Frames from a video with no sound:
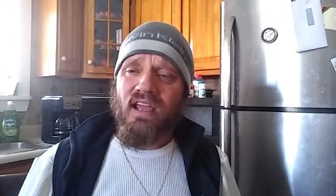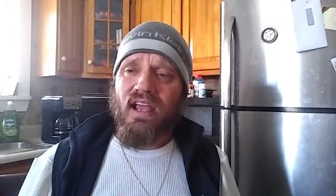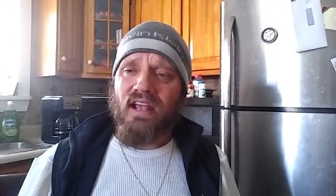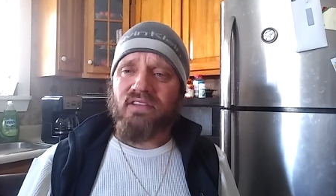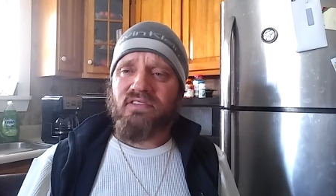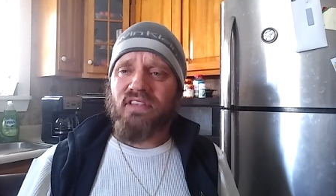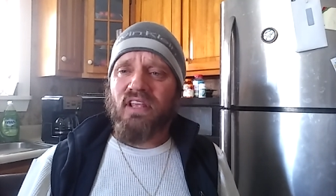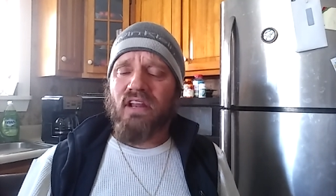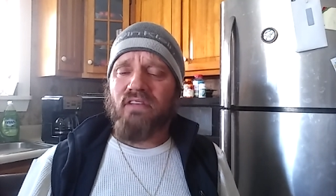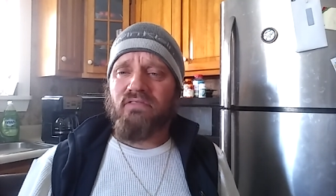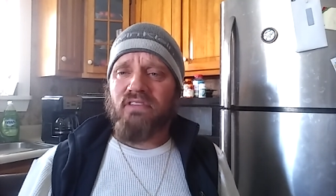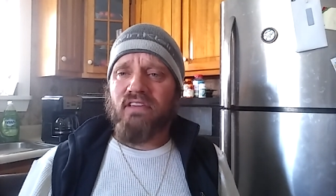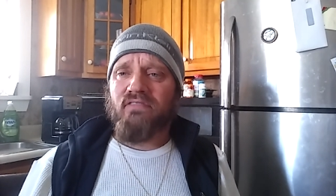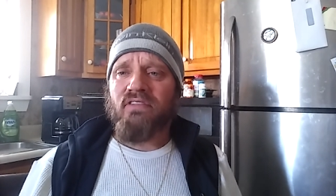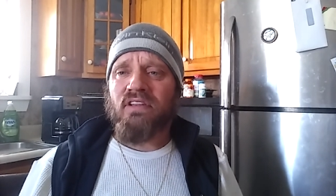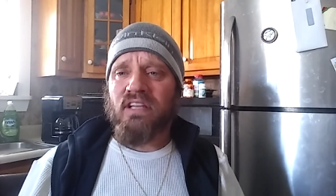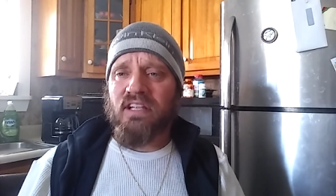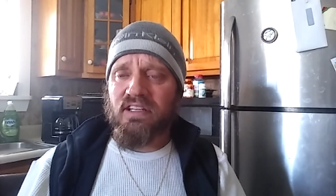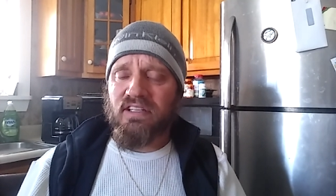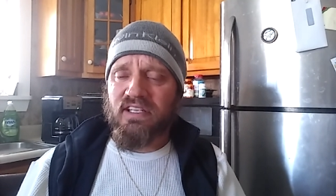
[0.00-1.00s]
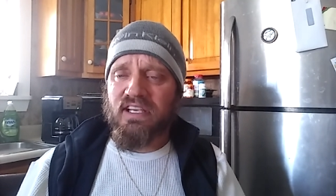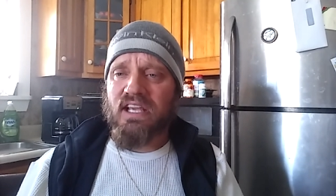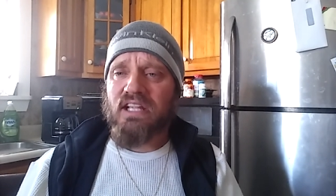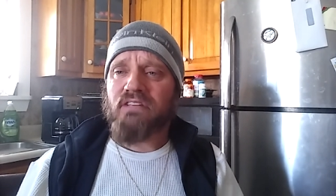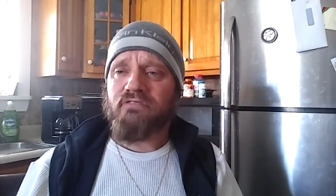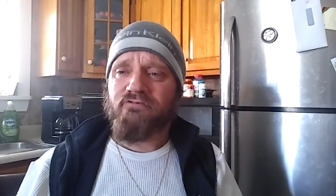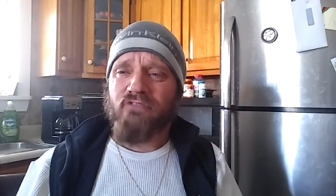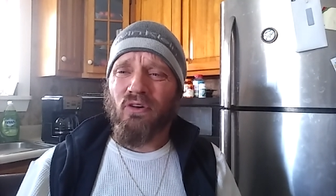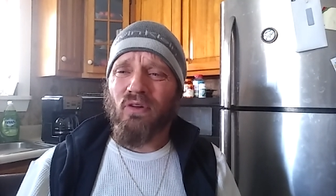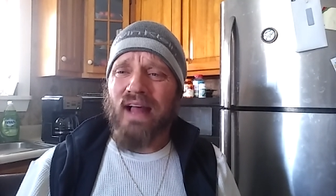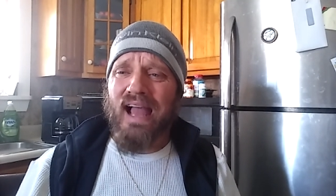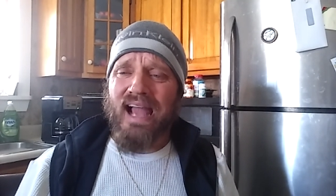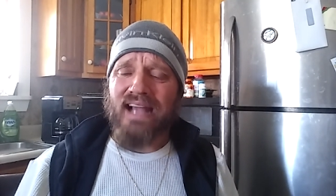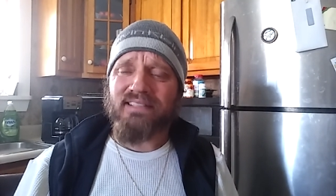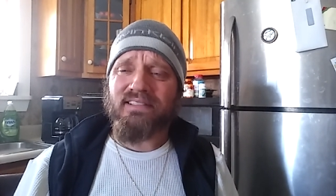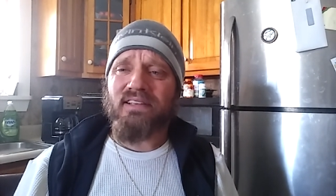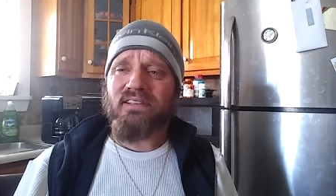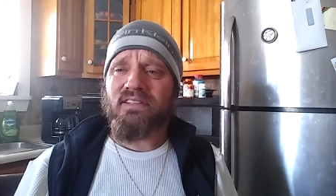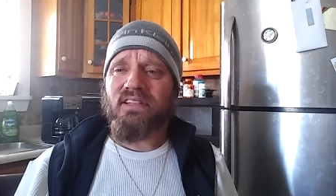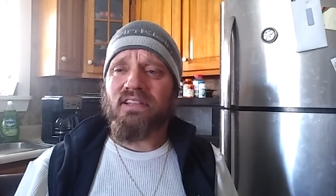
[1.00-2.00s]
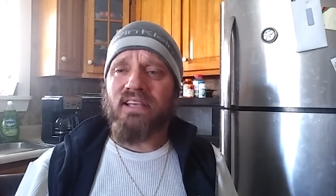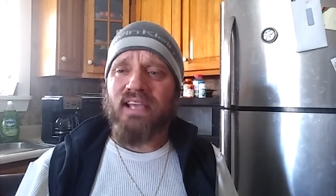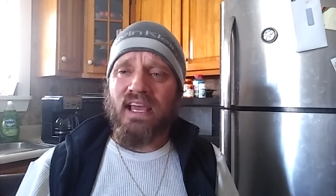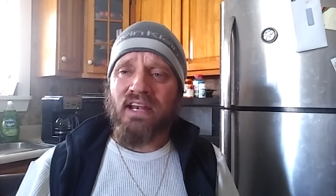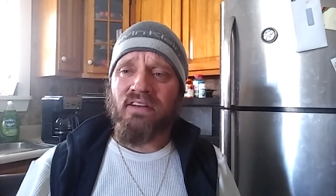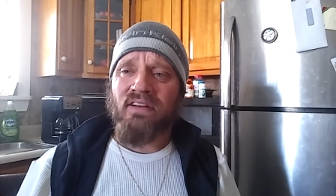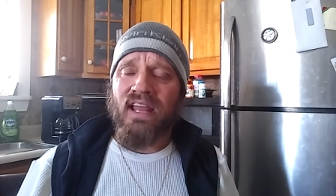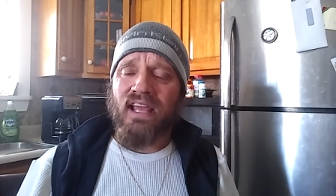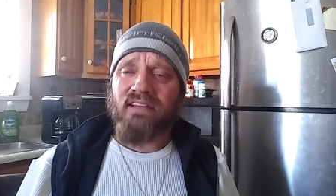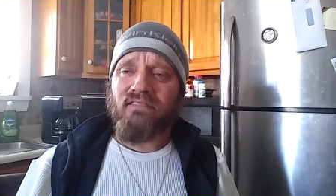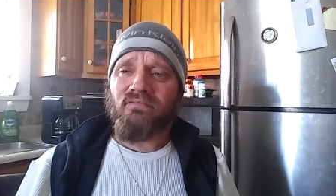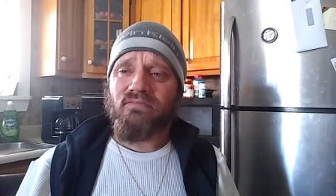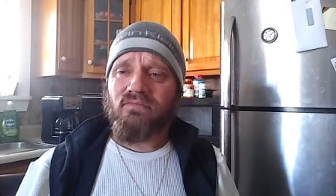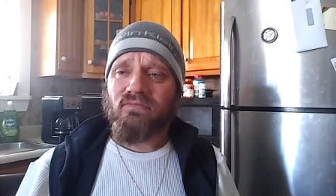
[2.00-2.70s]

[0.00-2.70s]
instead of giving these kids full access to the internet.